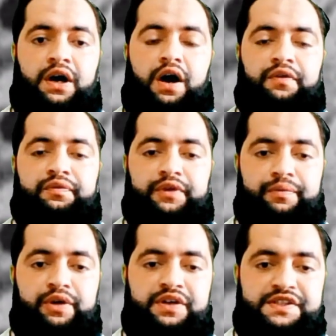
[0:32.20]
of
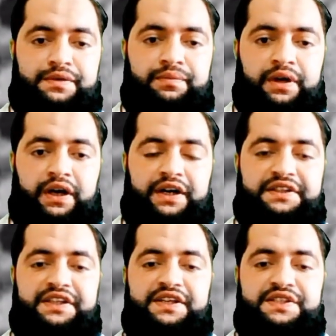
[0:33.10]
communism and
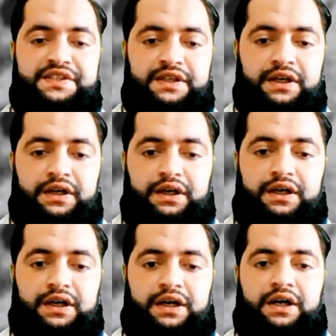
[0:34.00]
things
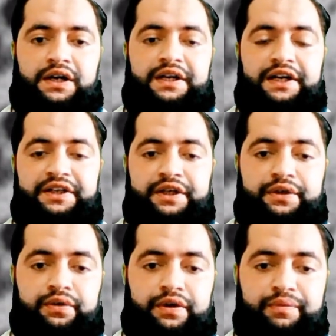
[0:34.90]
related to
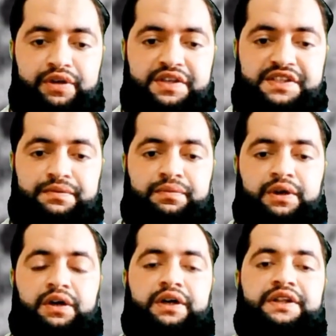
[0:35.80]
communism
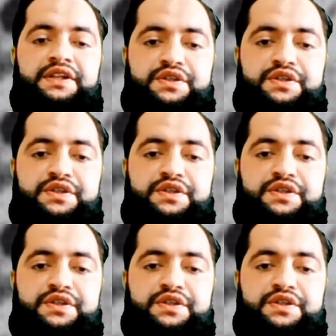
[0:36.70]
in this